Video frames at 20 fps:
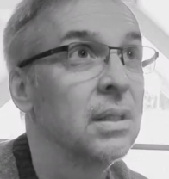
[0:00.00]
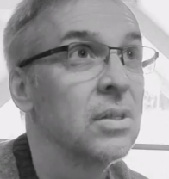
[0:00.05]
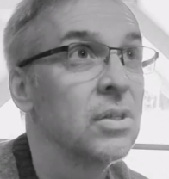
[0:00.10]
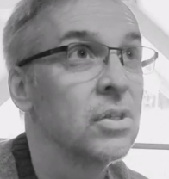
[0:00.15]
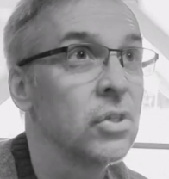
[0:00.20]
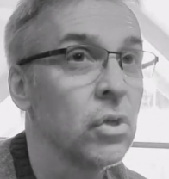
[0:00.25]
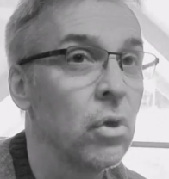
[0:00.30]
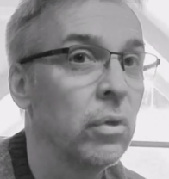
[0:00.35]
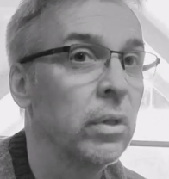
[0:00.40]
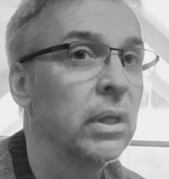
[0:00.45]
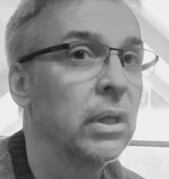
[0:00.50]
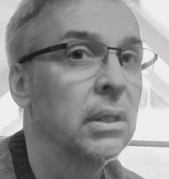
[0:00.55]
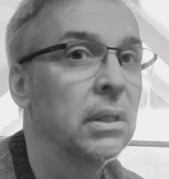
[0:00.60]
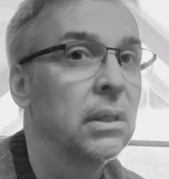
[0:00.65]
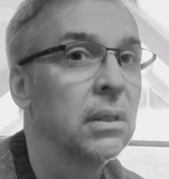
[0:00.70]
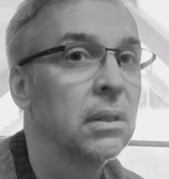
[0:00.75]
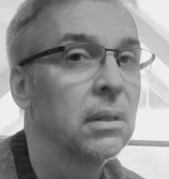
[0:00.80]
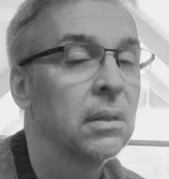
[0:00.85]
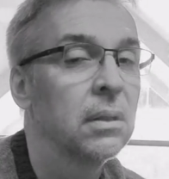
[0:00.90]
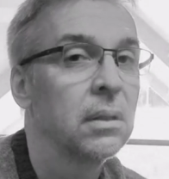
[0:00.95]

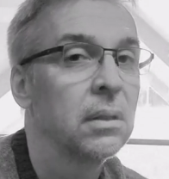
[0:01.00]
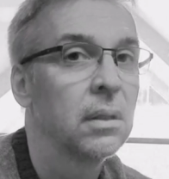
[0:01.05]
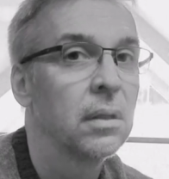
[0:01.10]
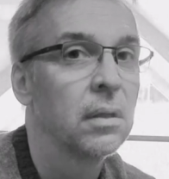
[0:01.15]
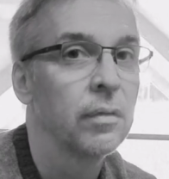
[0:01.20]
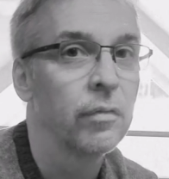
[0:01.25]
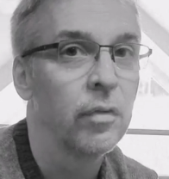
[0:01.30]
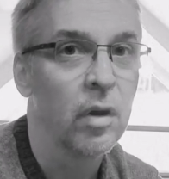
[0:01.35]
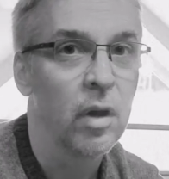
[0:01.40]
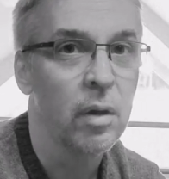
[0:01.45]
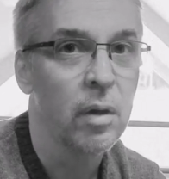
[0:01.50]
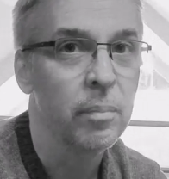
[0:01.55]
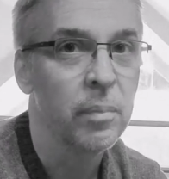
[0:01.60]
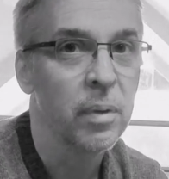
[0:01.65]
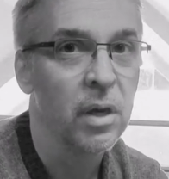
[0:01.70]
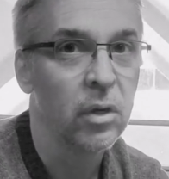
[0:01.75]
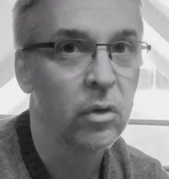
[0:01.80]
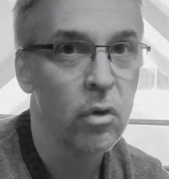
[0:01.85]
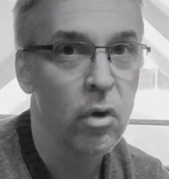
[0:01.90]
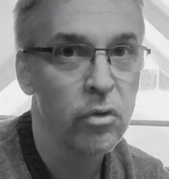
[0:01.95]
stolen from
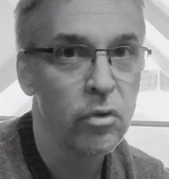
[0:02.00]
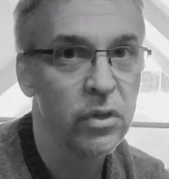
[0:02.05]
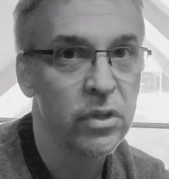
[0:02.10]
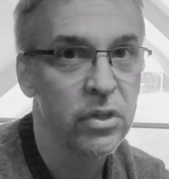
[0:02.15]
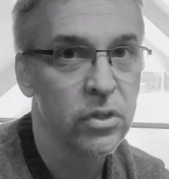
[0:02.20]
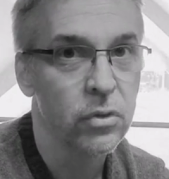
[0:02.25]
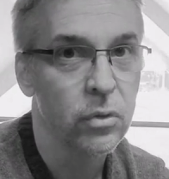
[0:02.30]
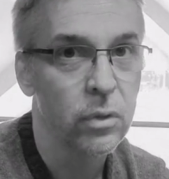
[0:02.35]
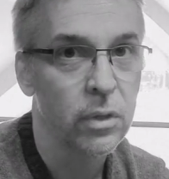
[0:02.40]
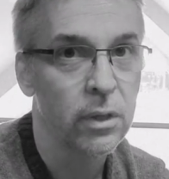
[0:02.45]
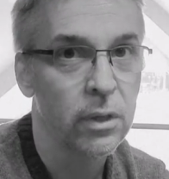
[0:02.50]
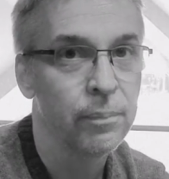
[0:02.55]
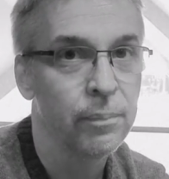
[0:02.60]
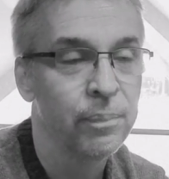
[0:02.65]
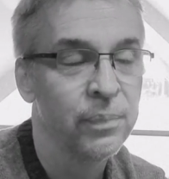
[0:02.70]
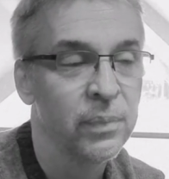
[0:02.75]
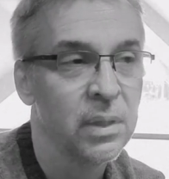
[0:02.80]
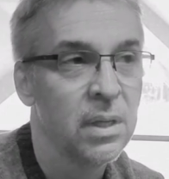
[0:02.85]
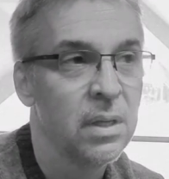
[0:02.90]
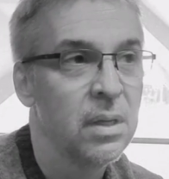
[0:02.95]
a grocery store.
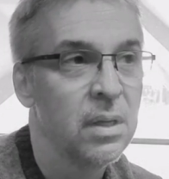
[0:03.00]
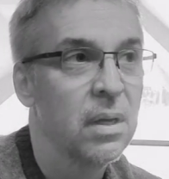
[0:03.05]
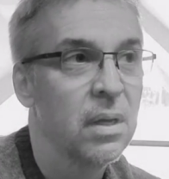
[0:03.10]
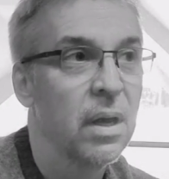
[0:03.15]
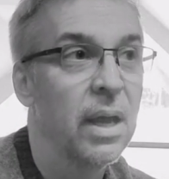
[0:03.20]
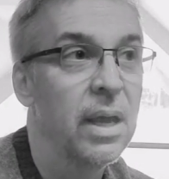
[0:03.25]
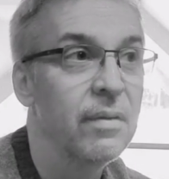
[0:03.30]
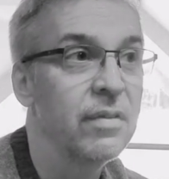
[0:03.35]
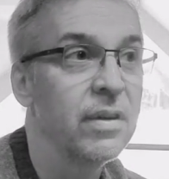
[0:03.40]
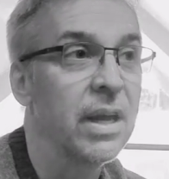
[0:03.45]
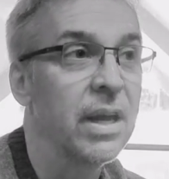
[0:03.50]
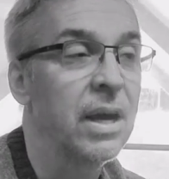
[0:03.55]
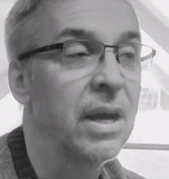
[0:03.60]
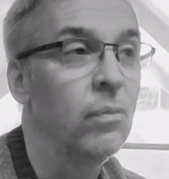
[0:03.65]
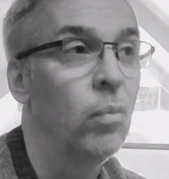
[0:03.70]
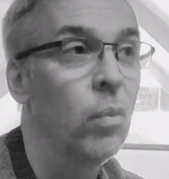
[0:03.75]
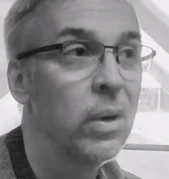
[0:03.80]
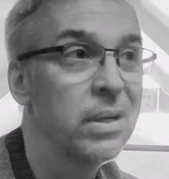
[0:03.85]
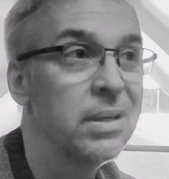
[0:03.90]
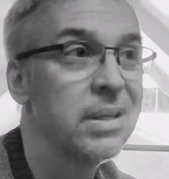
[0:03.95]
I even had
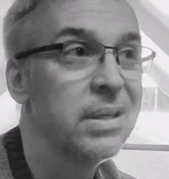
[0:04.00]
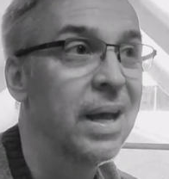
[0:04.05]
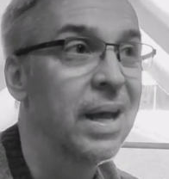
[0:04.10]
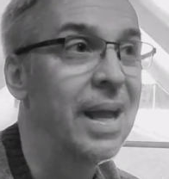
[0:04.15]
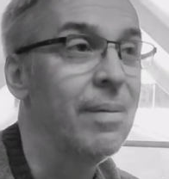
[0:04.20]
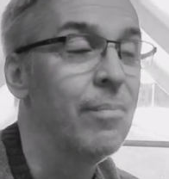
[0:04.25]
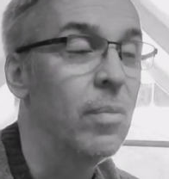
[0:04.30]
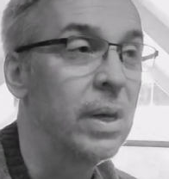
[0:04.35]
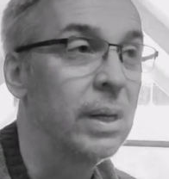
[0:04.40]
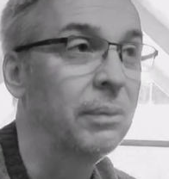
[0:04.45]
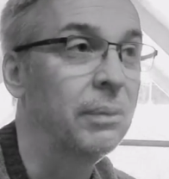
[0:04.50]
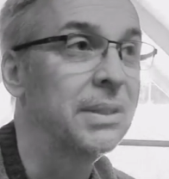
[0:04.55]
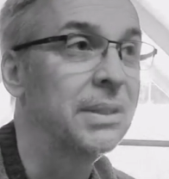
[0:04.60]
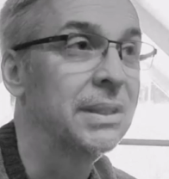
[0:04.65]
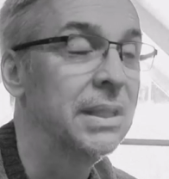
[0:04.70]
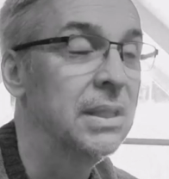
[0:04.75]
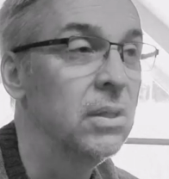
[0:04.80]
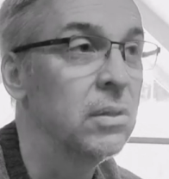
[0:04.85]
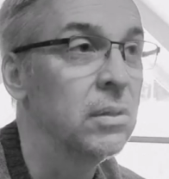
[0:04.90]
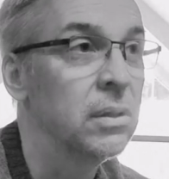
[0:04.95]
one time when I was
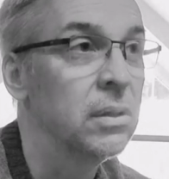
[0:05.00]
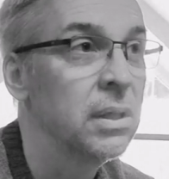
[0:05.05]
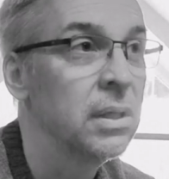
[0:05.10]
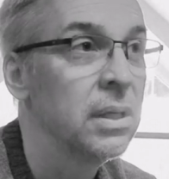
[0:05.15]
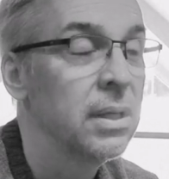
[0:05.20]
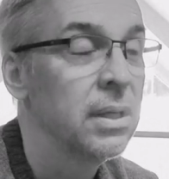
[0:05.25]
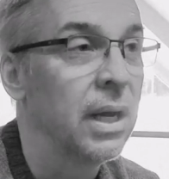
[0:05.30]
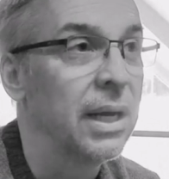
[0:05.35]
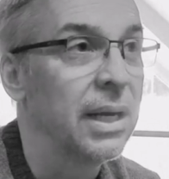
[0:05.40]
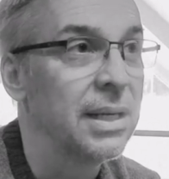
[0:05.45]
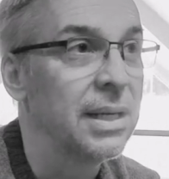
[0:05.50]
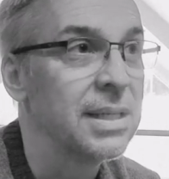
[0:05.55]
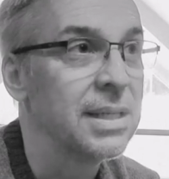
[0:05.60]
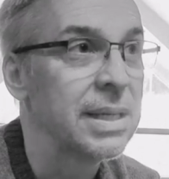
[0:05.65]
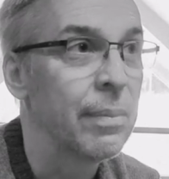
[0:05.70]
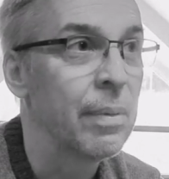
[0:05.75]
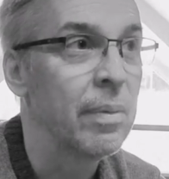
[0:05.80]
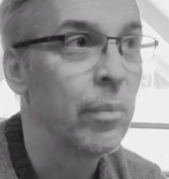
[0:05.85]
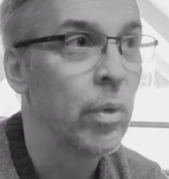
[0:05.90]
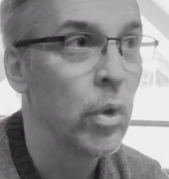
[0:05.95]
single, uh,
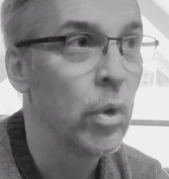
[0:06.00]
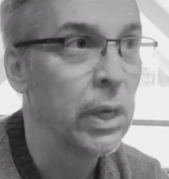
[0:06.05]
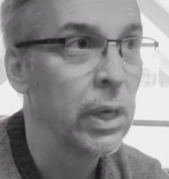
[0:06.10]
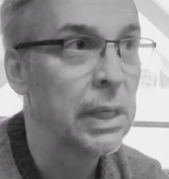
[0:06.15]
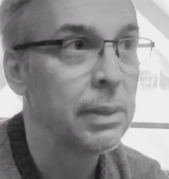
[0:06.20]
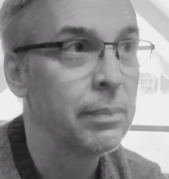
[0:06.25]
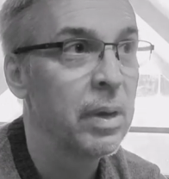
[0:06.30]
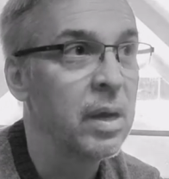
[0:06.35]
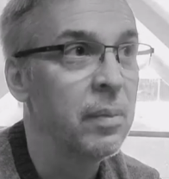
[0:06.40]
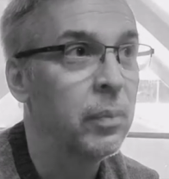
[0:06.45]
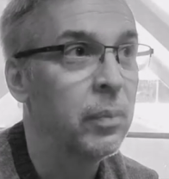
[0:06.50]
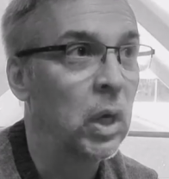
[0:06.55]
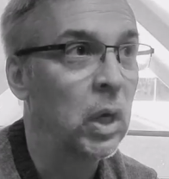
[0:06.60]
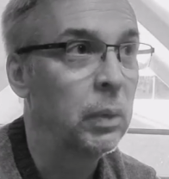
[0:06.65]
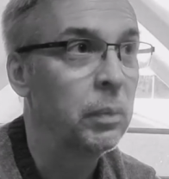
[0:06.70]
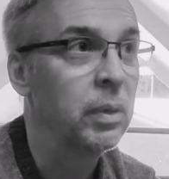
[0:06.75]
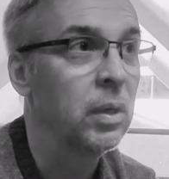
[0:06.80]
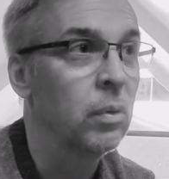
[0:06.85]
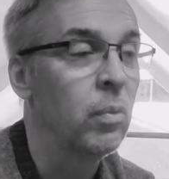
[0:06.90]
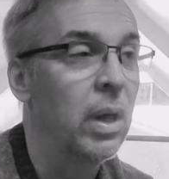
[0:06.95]
someone broke into my
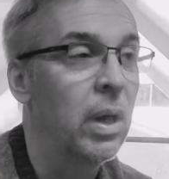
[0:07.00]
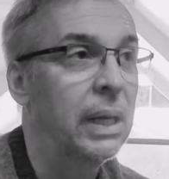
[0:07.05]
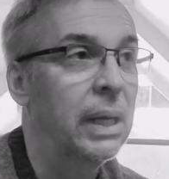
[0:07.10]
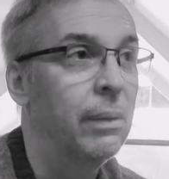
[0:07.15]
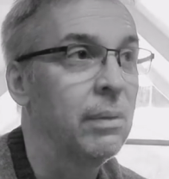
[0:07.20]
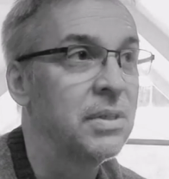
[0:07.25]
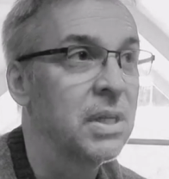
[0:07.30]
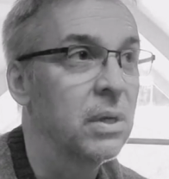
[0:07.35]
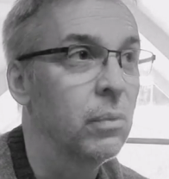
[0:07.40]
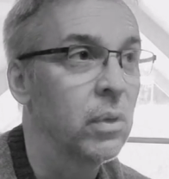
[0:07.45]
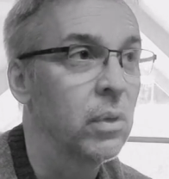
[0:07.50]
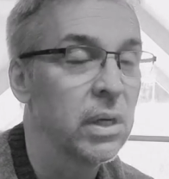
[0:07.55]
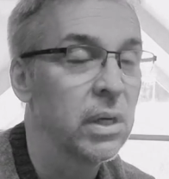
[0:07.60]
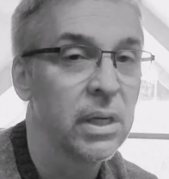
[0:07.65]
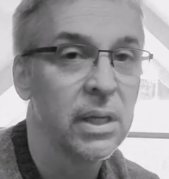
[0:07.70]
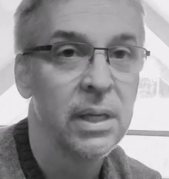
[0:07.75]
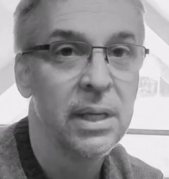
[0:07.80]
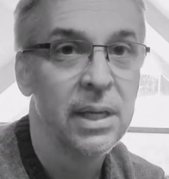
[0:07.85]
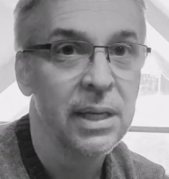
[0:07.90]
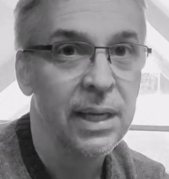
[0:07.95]
apartment while I was at
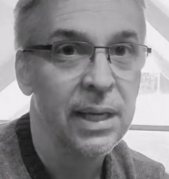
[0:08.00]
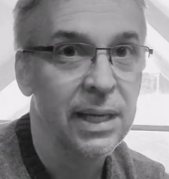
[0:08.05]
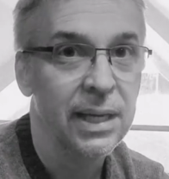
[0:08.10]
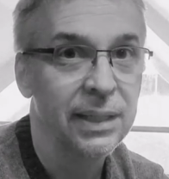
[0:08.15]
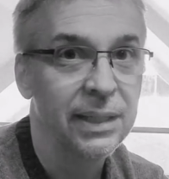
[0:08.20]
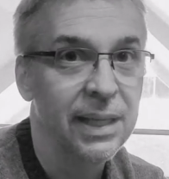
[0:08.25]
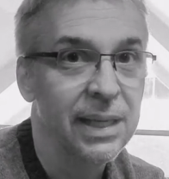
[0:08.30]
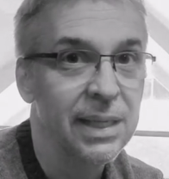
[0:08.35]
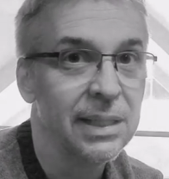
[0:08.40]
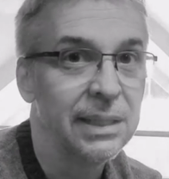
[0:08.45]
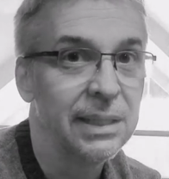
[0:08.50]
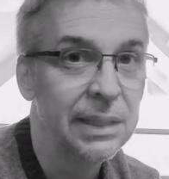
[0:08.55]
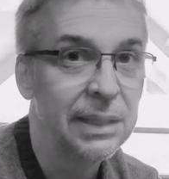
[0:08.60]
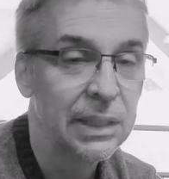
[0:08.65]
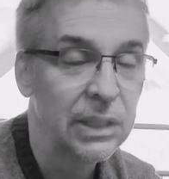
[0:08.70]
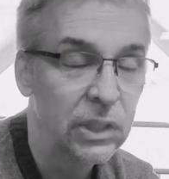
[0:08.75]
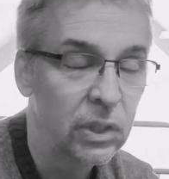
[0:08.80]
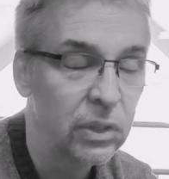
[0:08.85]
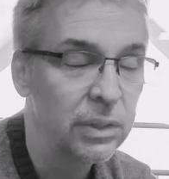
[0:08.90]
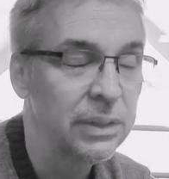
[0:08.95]
work and they
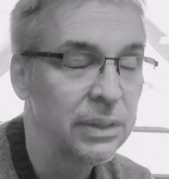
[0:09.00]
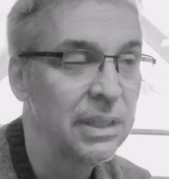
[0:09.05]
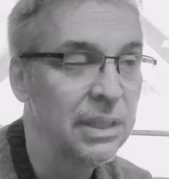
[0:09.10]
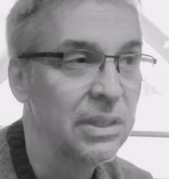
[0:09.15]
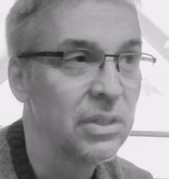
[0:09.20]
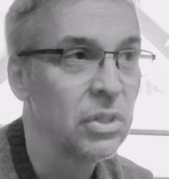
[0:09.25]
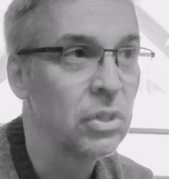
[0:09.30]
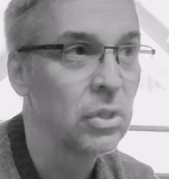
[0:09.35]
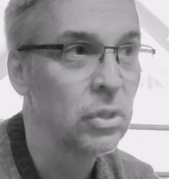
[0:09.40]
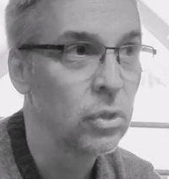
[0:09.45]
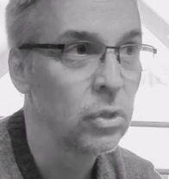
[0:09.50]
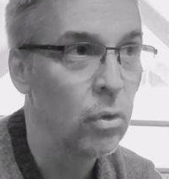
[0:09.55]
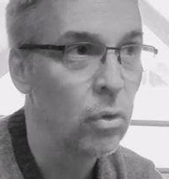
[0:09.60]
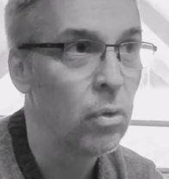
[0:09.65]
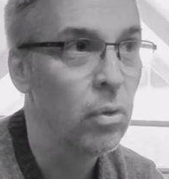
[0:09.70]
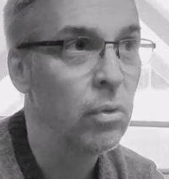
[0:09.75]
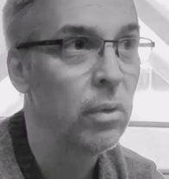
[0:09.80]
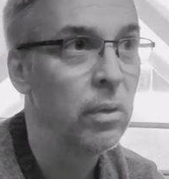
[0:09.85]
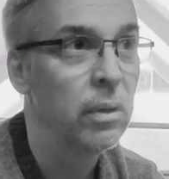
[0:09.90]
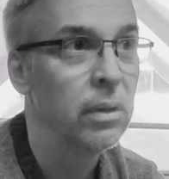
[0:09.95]
literally
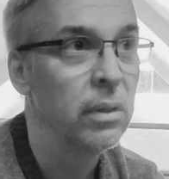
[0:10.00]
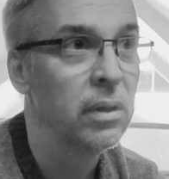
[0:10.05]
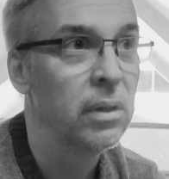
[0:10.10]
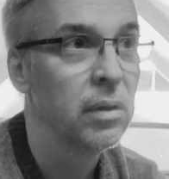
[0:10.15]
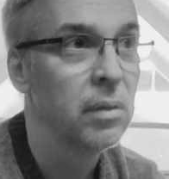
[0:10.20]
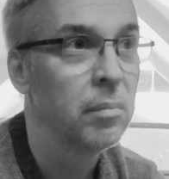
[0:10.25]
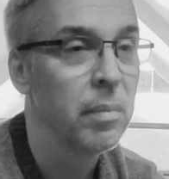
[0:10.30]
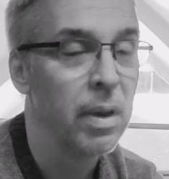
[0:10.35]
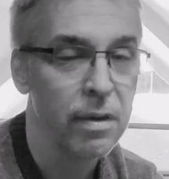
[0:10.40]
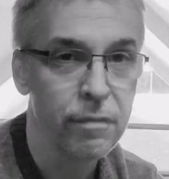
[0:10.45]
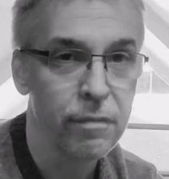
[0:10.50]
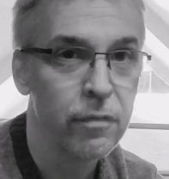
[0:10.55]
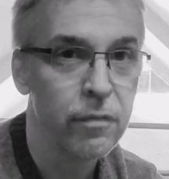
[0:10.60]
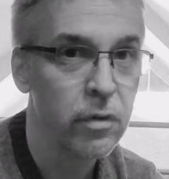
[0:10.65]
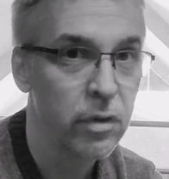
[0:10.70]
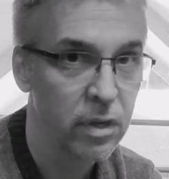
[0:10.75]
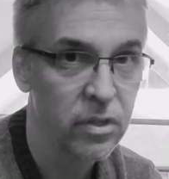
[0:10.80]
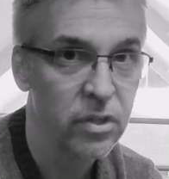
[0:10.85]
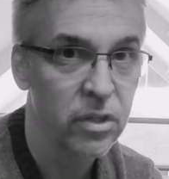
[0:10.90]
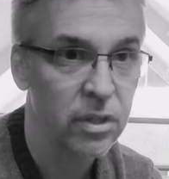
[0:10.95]
stole my
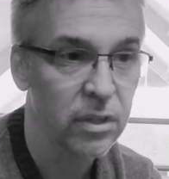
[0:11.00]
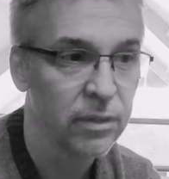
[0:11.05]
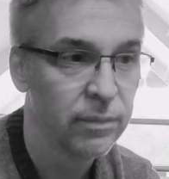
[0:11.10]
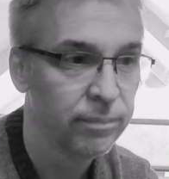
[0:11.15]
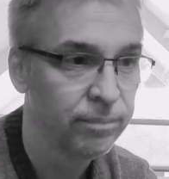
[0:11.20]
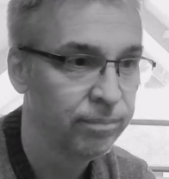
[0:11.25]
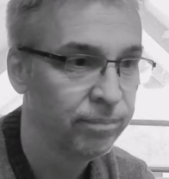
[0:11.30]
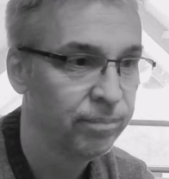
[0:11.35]
furniture.